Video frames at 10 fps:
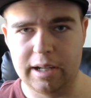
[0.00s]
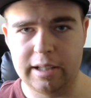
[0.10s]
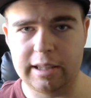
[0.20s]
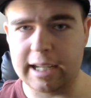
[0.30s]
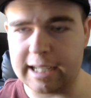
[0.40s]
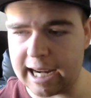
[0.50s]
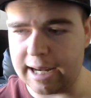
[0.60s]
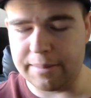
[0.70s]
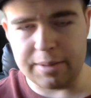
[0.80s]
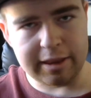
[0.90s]
The
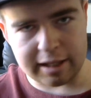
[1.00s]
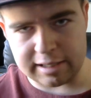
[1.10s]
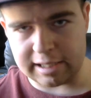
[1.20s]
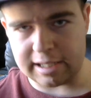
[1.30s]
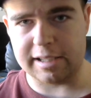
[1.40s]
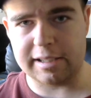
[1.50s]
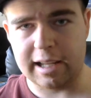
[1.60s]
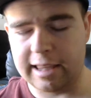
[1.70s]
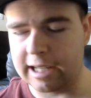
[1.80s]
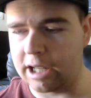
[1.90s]
game, the disc,
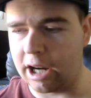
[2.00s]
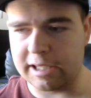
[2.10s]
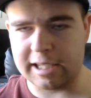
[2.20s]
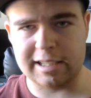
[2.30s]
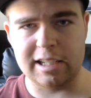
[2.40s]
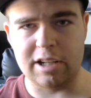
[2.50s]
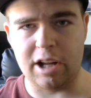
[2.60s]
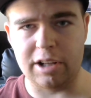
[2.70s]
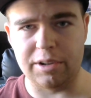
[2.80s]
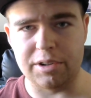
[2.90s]
that cost sixty
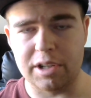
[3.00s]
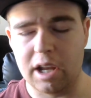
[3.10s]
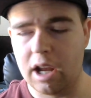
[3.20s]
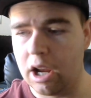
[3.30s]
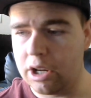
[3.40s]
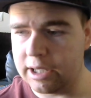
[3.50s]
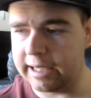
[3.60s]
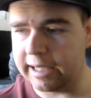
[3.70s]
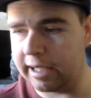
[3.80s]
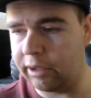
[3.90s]
dollars to
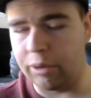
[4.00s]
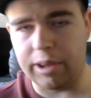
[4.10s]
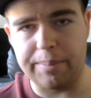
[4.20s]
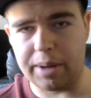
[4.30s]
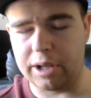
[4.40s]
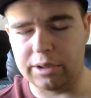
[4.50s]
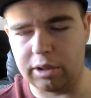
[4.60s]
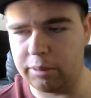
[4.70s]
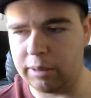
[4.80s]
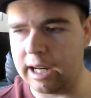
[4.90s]
get, or the bundle,
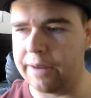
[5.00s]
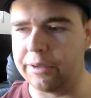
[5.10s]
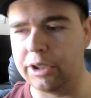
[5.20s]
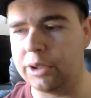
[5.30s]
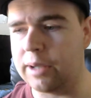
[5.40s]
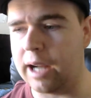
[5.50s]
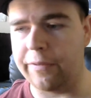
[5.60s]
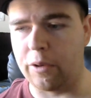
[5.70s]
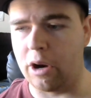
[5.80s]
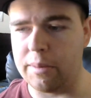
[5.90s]
or whatever. You got
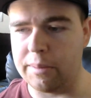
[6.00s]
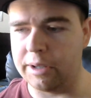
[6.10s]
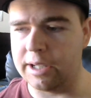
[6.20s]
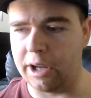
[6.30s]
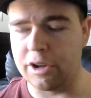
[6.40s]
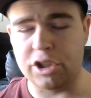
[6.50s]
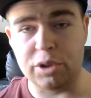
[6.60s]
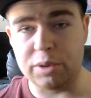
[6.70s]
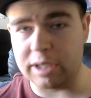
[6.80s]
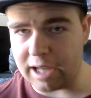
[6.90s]
four hundred million dollars.
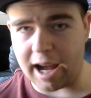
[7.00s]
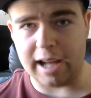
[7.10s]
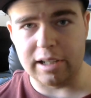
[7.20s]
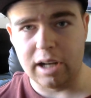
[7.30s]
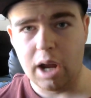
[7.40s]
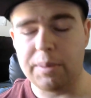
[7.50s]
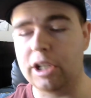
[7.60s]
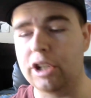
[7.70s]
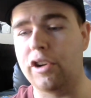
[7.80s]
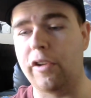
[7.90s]
You did not,
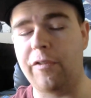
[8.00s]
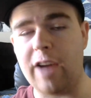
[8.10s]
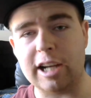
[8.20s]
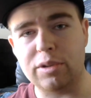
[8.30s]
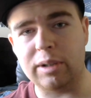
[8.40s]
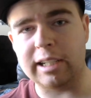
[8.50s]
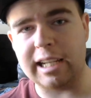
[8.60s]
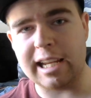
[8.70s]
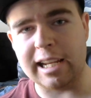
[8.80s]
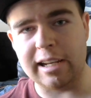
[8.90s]
because you're factoring
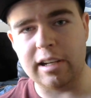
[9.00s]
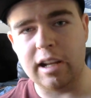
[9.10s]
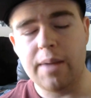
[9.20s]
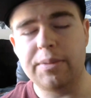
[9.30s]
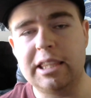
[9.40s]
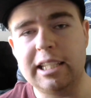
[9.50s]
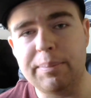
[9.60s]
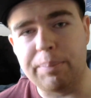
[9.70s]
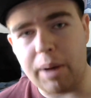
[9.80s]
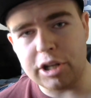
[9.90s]
in the
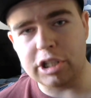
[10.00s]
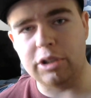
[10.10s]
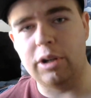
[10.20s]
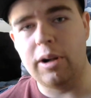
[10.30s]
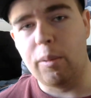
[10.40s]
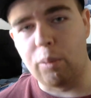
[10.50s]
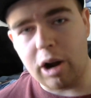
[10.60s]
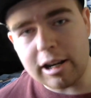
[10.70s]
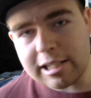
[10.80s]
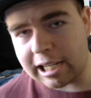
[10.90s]
bundle
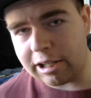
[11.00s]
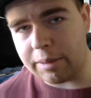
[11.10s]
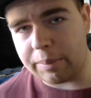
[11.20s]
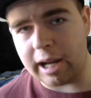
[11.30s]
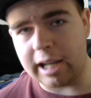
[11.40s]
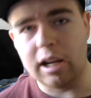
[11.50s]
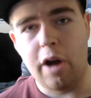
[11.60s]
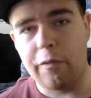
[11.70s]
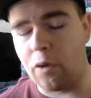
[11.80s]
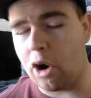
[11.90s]
one terabyte,
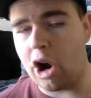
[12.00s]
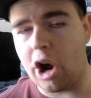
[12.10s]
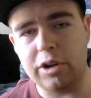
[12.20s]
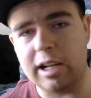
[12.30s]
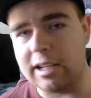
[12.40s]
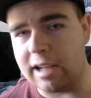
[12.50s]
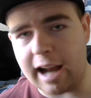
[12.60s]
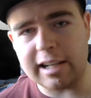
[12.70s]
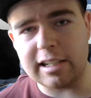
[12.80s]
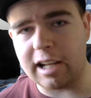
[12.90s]
four hundred
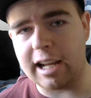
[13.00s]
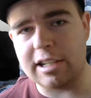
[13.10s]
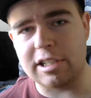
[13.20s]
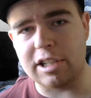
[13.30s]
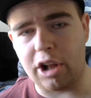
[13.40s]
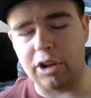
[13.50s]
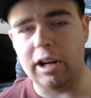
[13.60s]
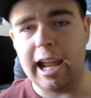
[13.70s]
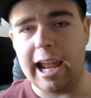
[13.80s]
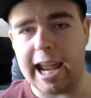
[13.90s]
ninety-nine dollar
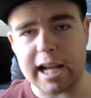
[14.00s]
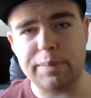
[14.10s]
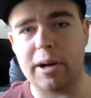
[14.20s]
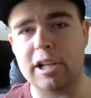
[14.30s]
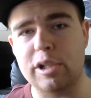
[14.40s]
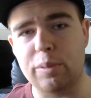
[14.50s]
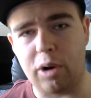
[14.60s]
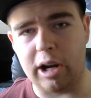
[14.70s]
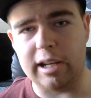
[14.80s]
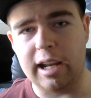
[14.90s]
Xbox
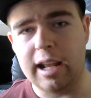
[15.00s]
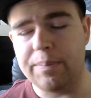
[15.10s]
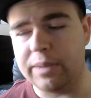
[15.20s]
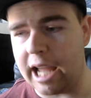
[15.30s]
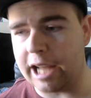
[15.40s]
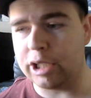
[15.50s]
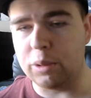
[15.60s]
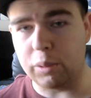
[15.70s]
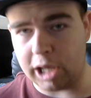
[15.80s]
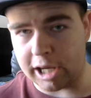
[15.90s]
One that
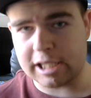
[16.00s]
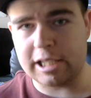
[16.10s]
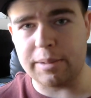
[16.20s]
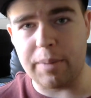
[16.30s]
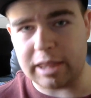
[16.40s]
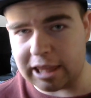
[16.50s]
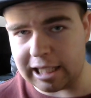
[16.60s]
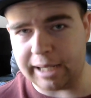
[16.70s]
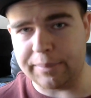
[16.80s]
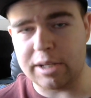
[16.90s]
you custom
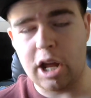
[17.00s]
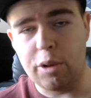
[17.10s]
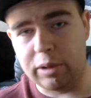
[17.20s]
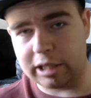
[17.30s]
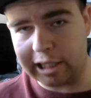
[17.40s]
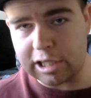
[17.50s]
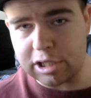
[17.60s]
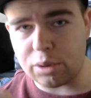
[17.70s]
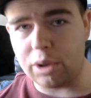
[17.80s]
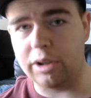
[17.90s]
themed with the
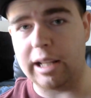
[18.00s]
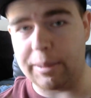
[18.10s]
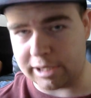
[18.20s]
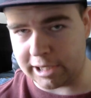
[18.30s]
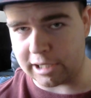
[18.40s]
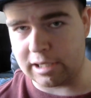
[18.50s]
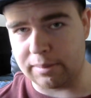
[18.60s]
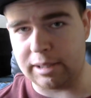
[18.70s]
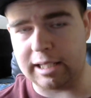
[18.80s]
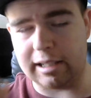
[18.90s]
controller that was custom
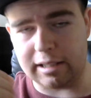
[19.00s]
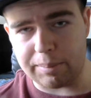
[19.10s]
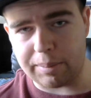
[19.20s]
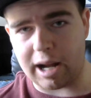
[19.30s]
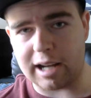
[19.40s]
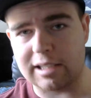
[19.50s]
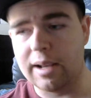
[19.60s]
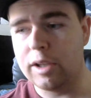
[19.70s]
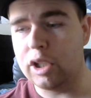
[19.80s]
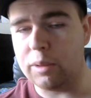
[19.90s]
in the box,
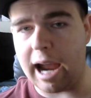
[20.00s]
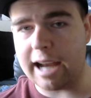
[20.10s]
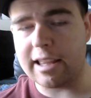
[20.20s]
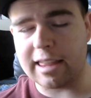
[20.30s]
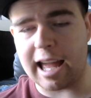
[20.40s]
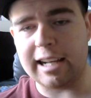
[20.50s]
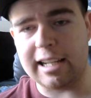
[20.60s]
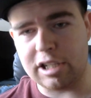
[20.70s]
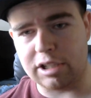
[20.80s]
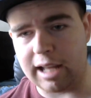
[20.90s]
you added that
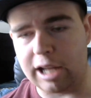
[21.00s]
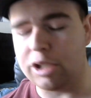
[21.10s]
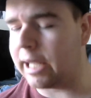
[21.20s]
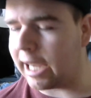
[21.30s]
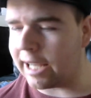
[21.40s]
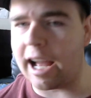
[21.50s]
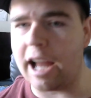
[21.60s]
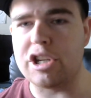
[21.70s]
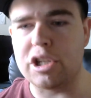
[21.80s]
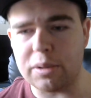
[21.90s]
into that. You
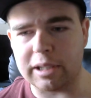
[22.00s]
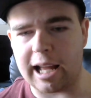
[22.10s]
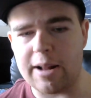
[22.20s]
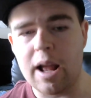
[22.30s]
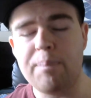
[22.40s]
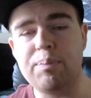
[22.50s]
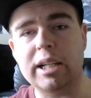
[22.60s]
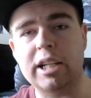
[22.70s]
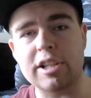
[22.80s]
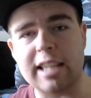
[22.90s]
cannot do that
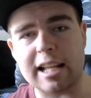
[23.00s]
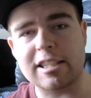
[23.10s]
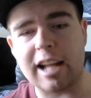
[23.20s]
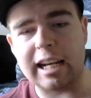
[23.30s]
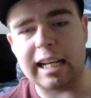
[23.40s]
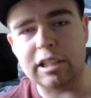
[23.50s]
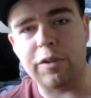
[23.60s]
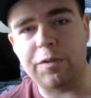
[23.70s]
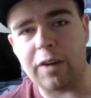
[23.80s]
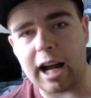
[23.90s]
because that's not
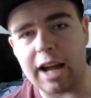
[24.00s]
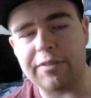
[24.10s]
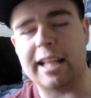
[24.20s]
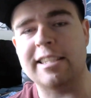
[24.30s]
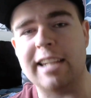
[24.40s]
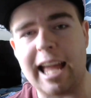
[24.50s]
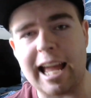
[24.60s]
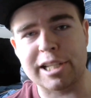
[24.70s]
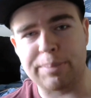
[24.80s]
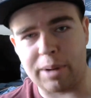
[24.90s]
Halo five, that's an
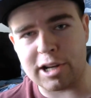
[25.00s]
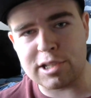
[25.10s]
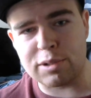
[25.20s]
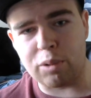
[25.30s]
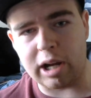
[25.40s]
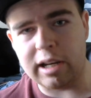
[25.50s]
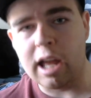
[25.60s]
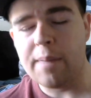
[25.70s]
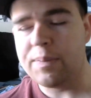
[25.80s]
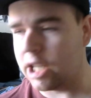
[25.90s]
Xbox One.
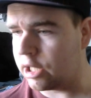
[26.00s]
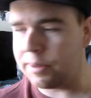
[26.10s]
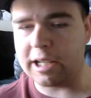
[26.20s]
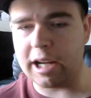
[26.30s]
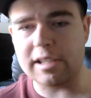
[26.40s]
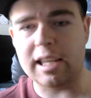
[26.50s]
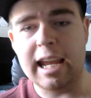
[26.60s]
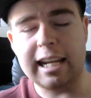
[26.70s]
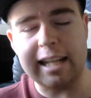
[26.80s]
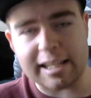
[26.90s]
Just because
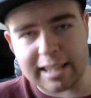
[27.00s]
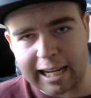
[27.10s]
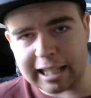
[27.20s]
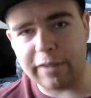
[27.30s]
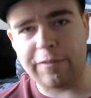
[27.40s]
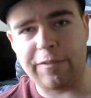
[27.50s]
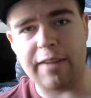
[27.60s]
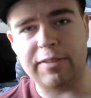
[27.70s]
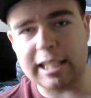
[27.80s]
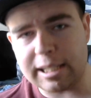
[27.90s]
it has the Halo
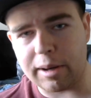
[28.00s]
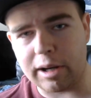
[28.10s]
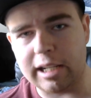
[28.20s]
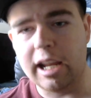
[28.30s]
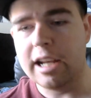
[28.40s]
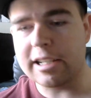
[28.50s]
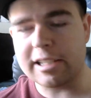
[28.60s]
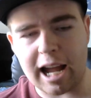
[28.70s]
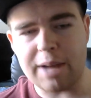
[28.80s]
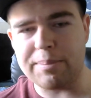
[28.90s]
five theme on it does
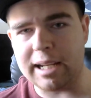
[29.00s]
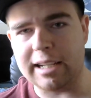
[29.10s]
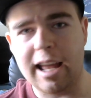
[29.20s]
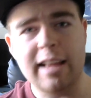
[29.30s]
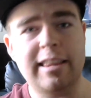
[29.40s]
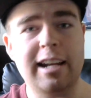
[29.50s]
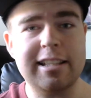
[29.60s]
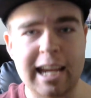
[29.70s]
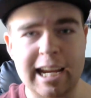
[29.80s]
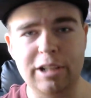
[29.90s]
not mean that it's
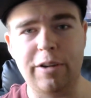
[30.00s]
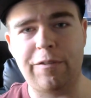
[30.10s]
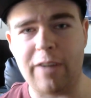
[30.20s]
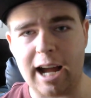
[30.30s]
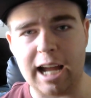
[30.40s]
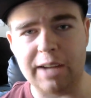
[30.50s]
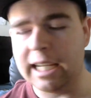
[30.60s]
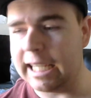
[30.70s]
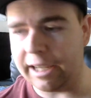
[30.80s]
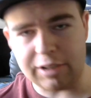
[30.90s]
Halo five,
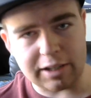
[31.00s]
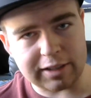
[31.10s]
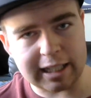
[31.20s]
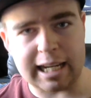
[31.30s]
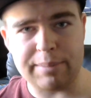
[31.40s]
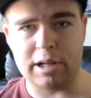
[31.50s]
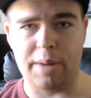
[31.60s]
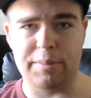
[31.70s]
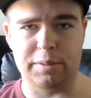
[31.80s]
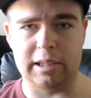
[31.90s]
even if the game
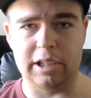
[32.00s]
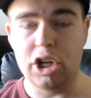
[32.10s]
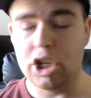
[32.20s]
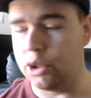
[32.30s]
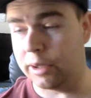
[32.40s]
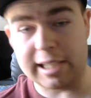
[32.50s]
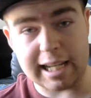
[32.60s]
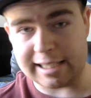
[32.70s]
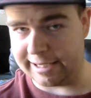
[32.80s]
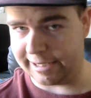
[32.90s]
comes with it. You can
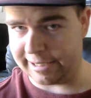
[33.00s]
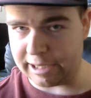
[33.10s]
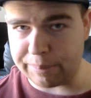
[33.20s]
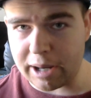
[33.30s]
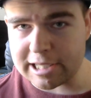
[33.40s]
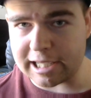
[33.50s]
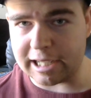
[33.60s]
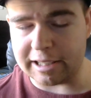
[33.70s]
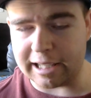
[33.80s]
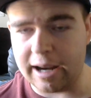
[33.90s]
take sixty bucks out
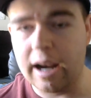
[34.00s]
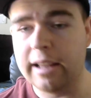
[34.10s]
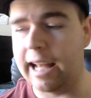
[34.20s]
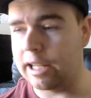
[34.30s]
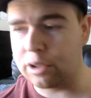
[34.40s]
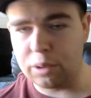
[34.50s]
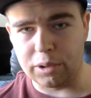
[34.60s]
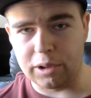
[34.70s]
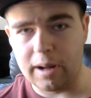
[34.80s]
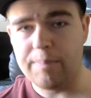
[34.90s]
of that, that's
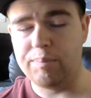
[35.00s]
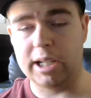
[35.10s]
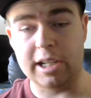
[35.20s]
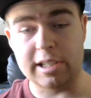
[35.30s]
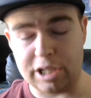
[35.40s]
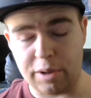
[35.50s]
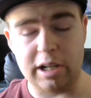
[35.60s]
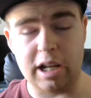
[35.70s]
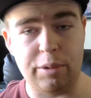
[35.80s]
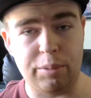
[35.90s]
cool, because I know
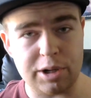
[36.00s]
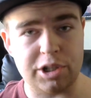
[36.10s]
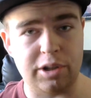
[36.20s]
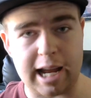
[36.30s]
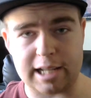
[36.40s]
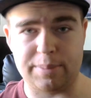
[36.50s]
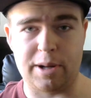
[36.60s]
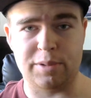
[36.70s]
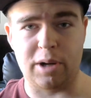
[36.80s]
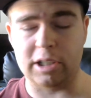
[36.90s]
the original Xbox One